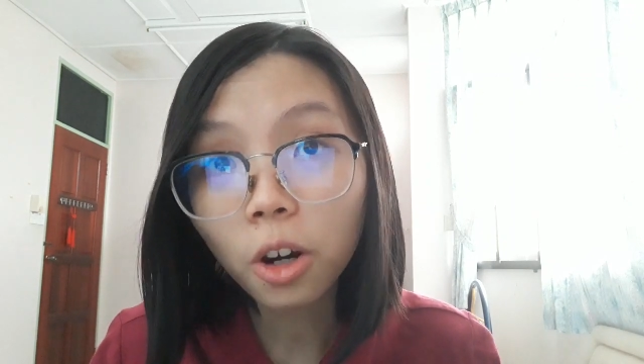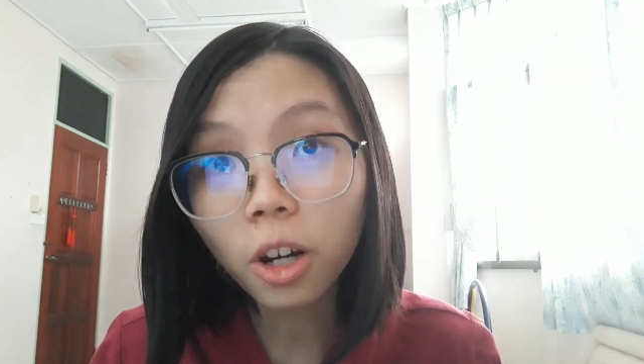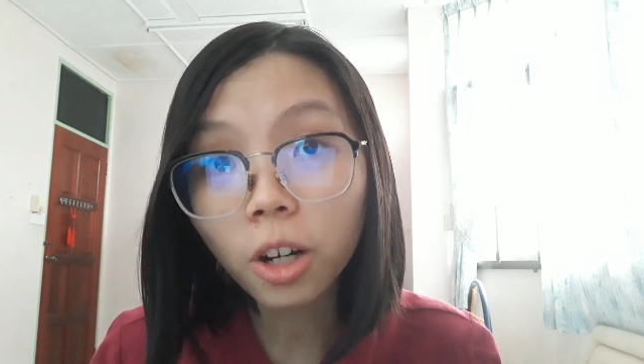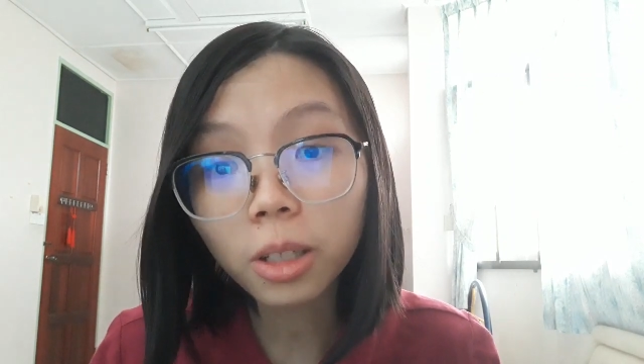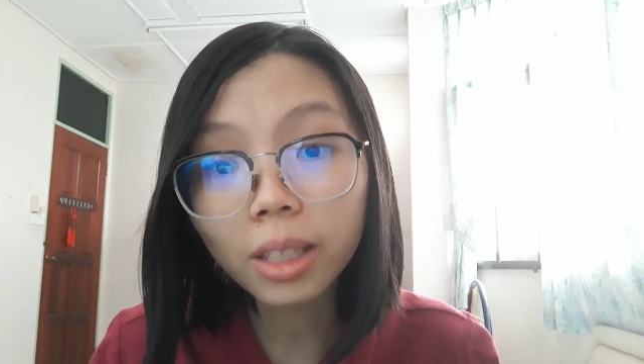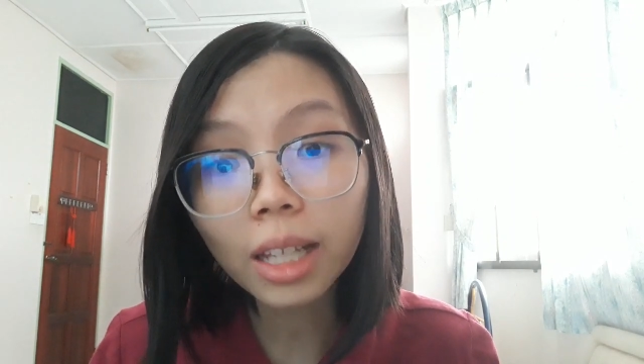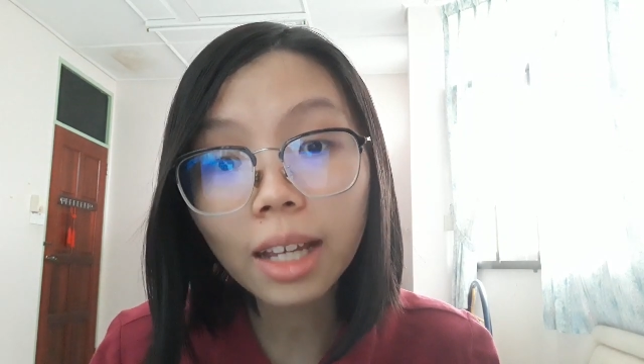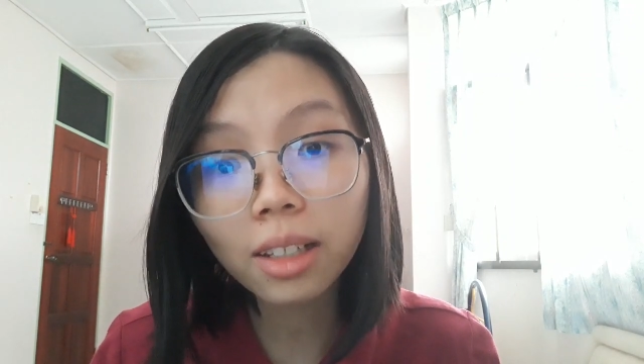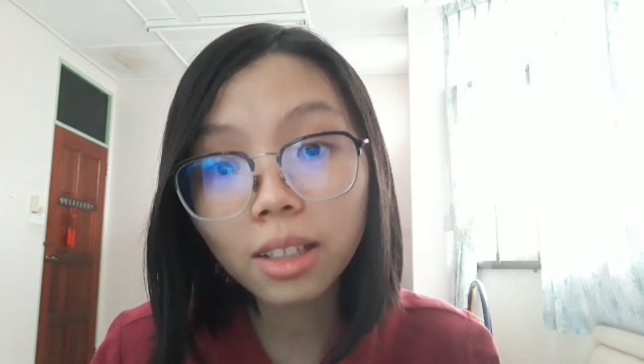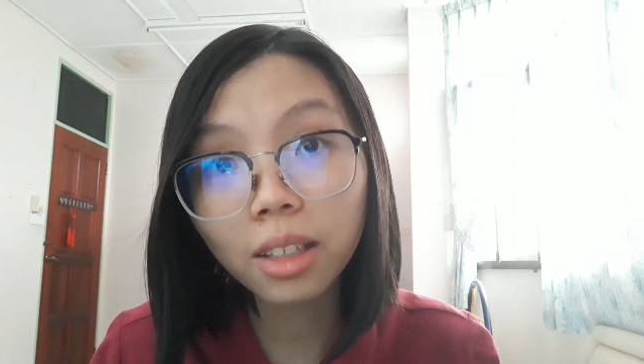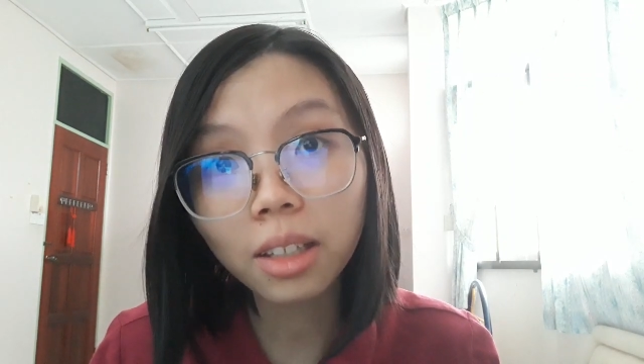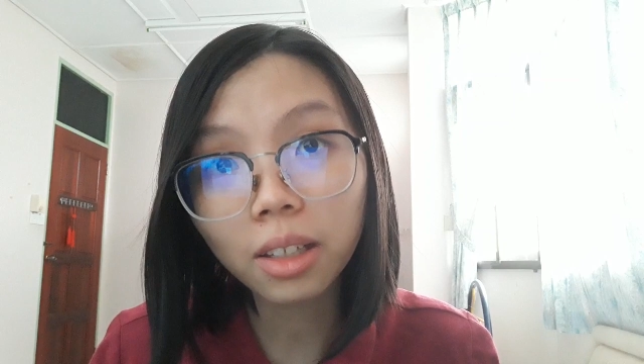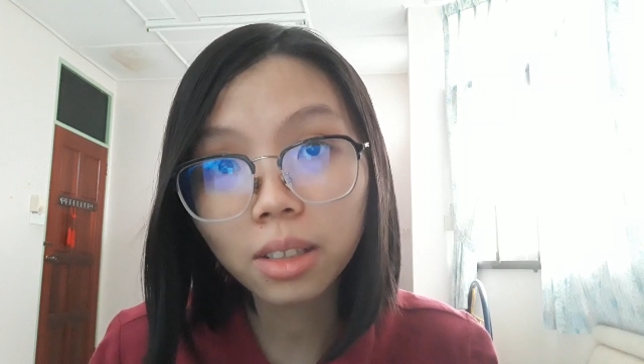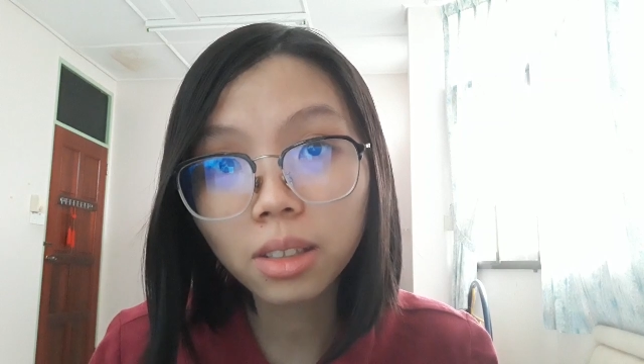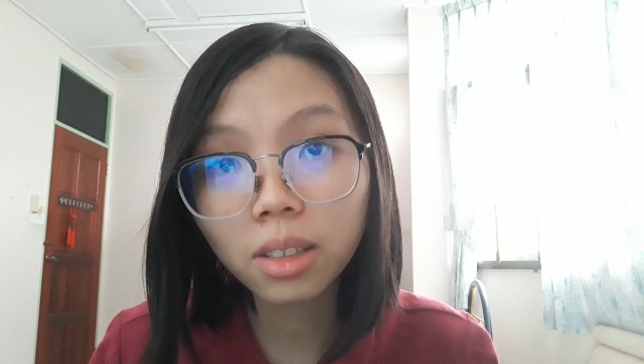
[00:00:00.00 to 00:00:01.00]
or
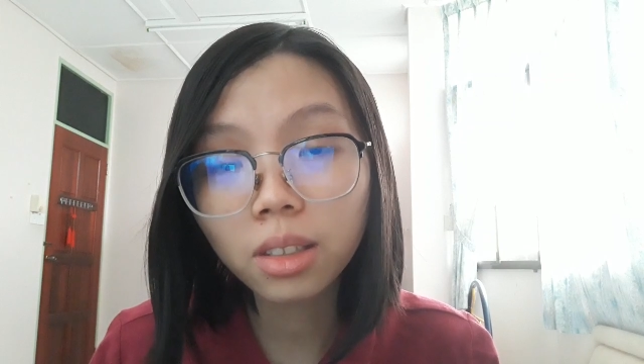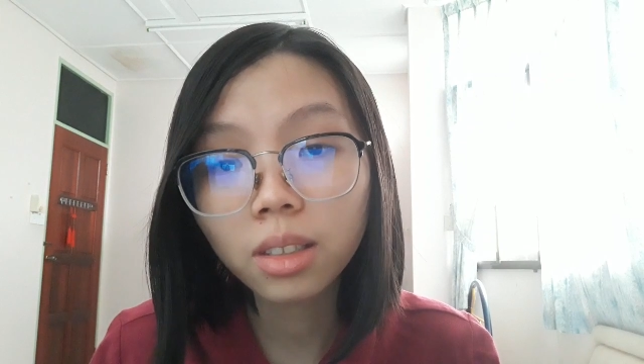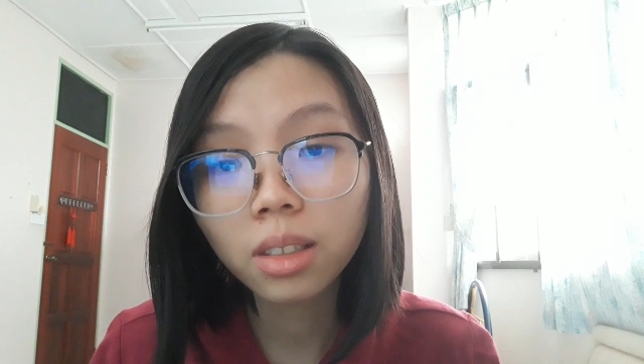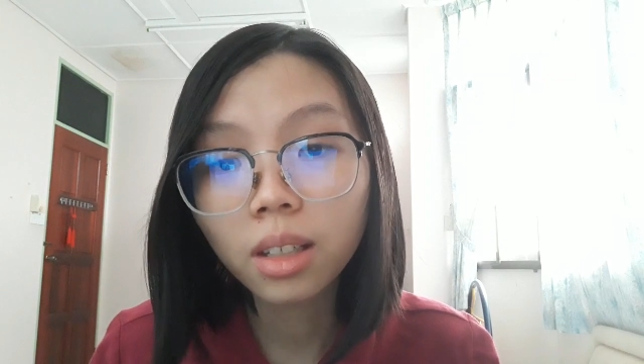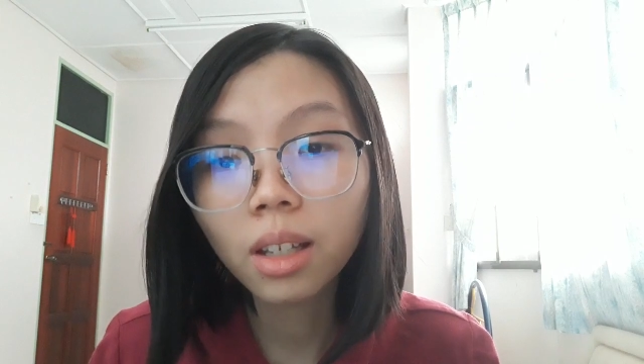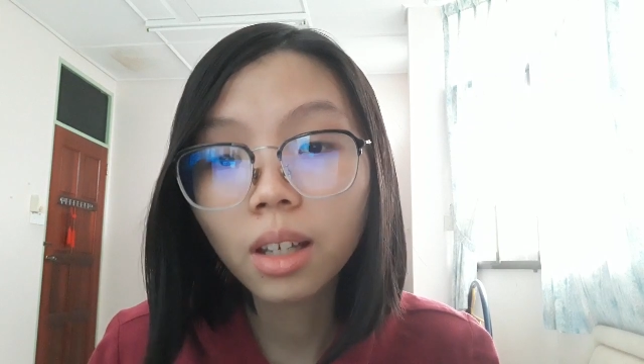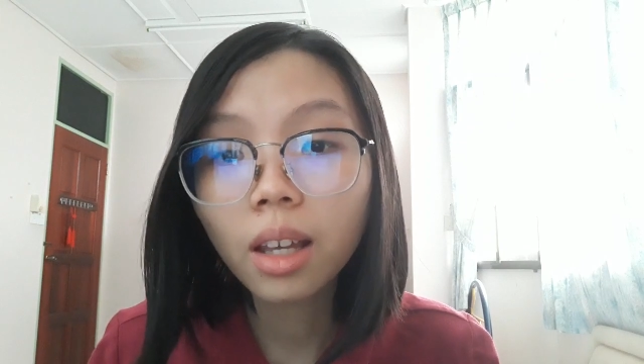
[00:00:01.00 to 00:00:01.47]
tactics